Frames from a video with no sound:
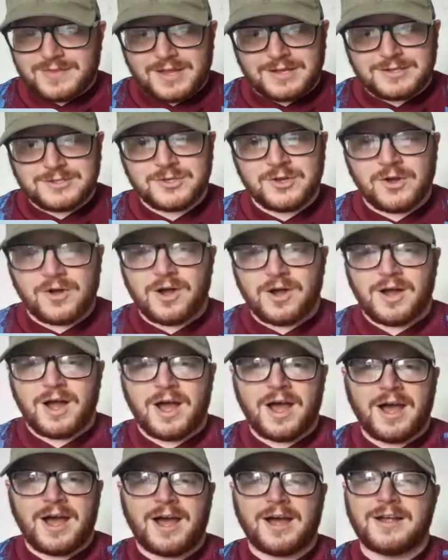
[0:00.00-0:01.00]
So,
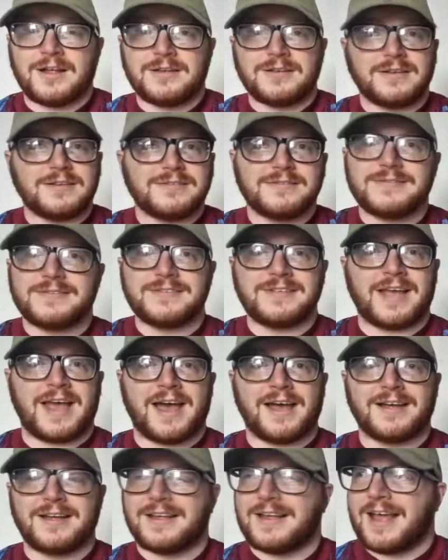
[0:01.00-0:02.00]

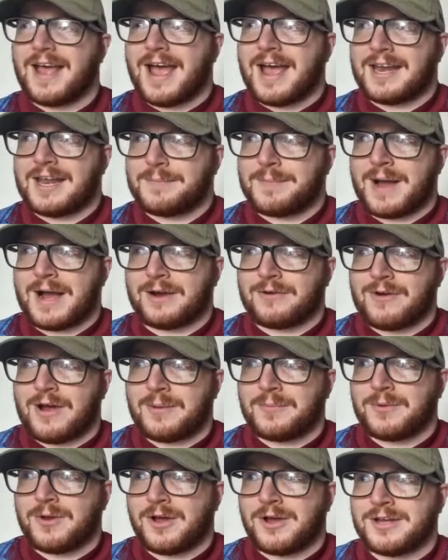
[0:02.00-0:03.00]
yeah, any
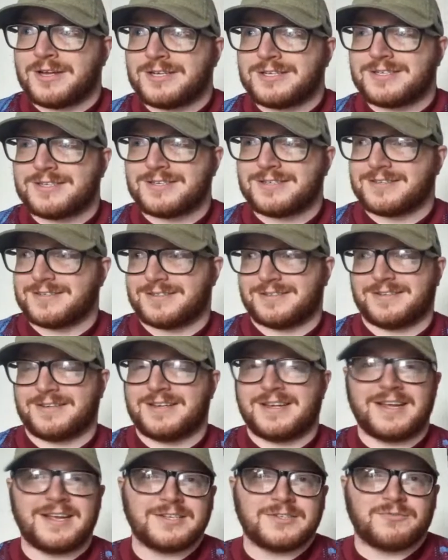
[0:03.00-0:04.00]
background noise,
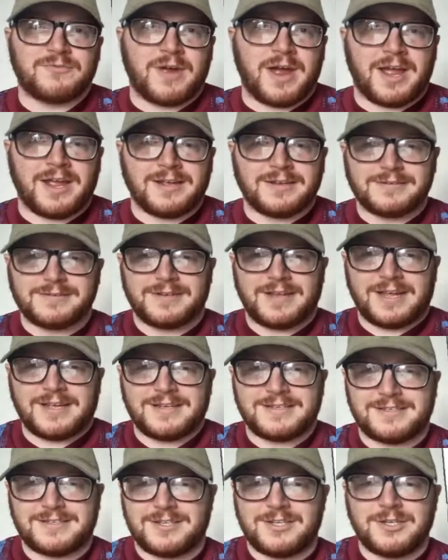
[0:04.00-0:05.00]
it's right.
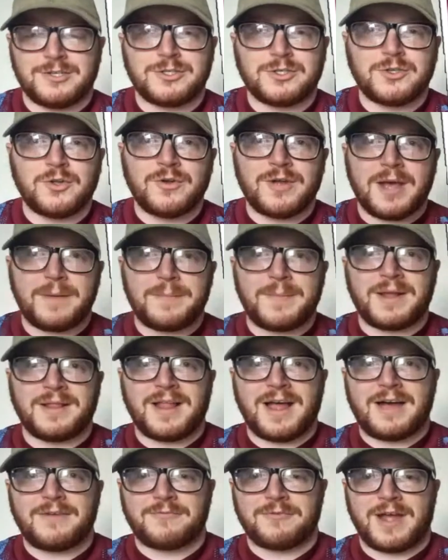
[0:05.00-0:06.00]
You'll still get my
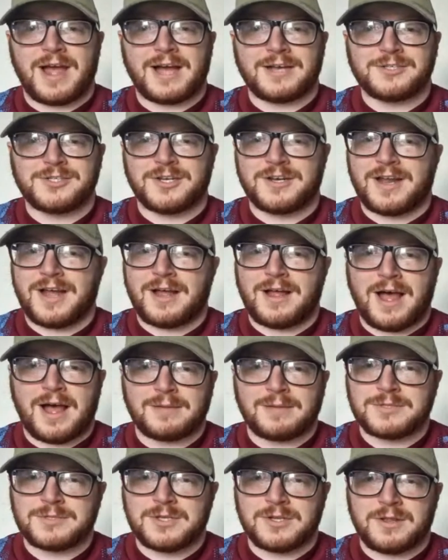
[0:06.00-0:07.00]
live reaction.
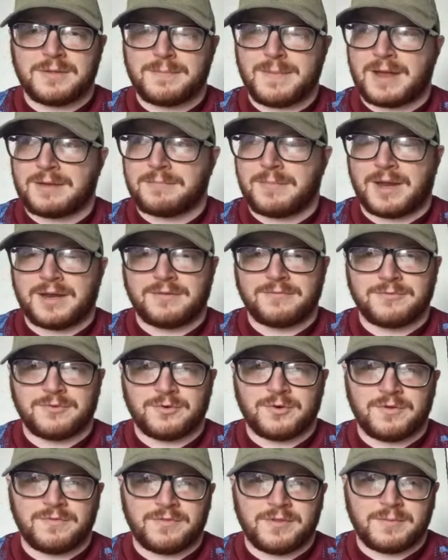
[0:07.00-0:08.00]
I'm still a madman in
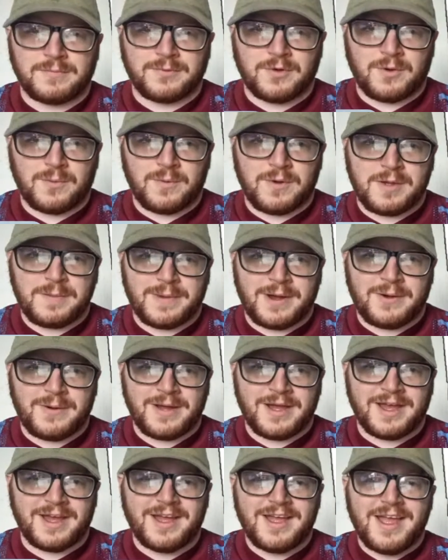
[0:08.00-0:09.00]
front of them. Don't worry about
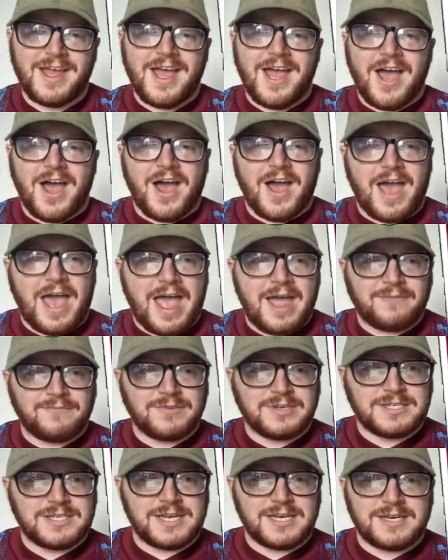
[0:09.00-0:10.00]
it.
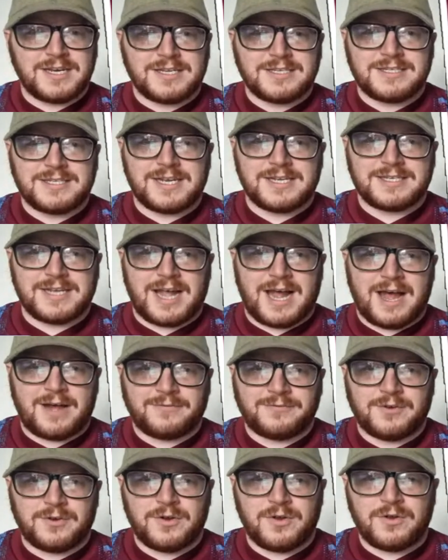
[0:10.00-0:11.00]
Henry's in and says,
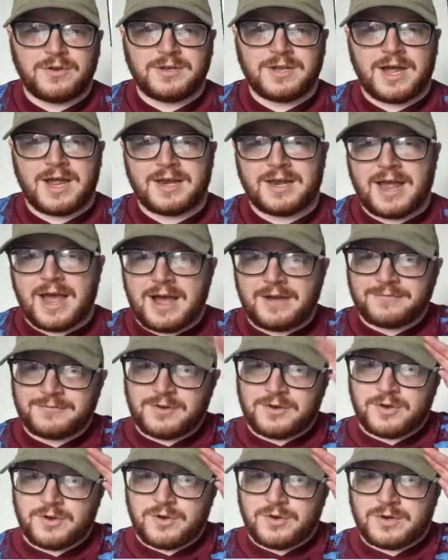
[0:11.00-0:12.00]
afternoon, Dan.
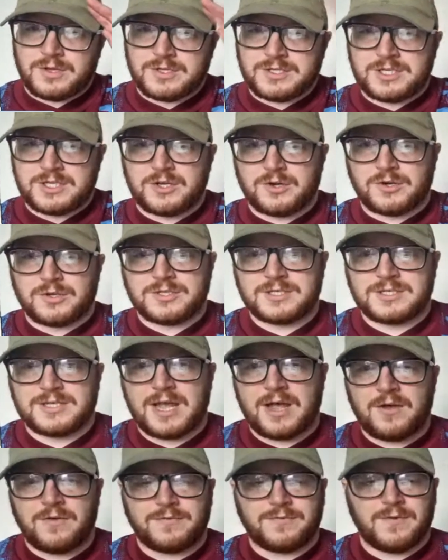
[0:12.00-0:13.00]
Afternoon to
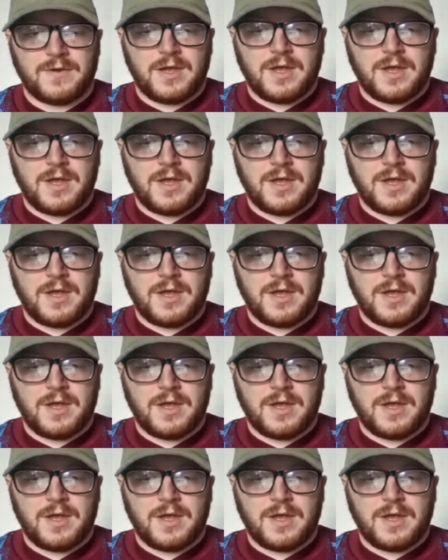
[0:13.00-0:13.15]
yourself.